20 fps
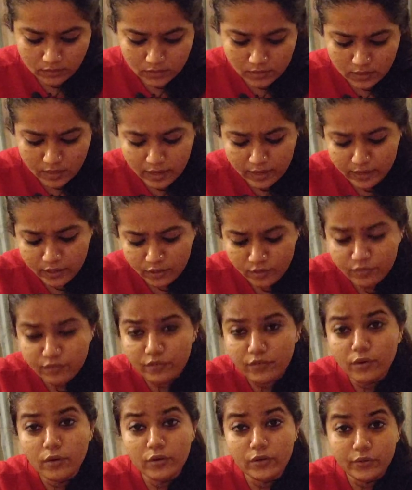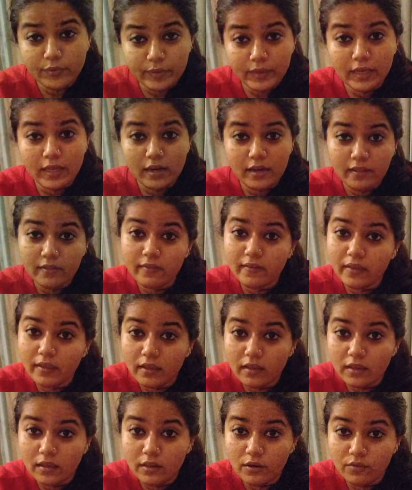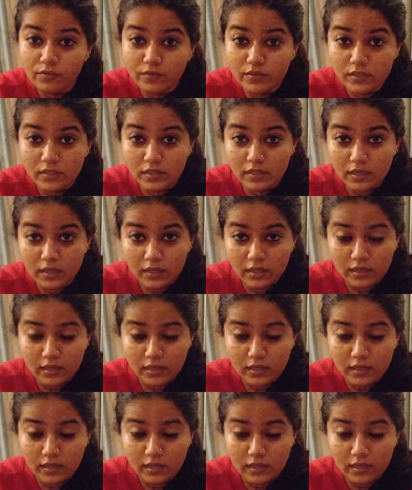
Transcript: tired of not doing anything and of his